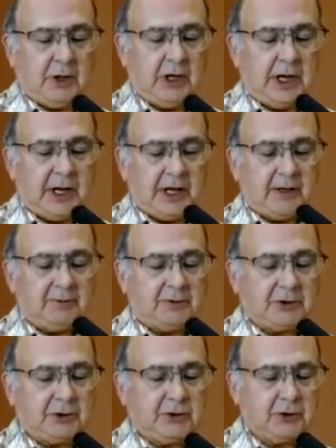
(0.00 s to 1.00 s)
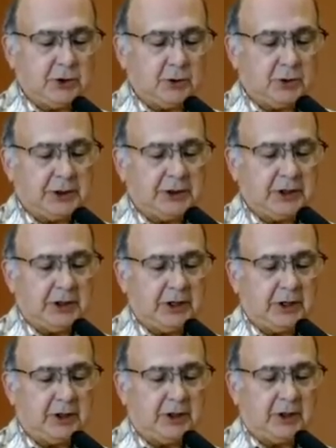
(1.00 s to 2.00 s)
Lives so in
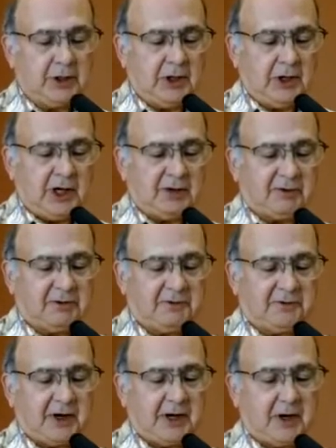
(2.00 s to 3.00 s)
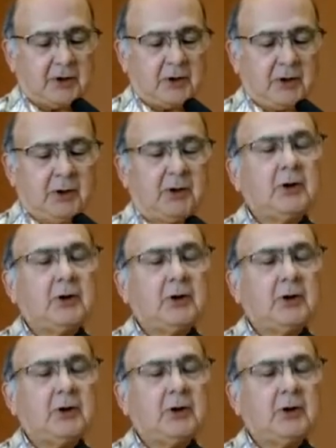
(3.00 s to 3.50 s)
need of a fire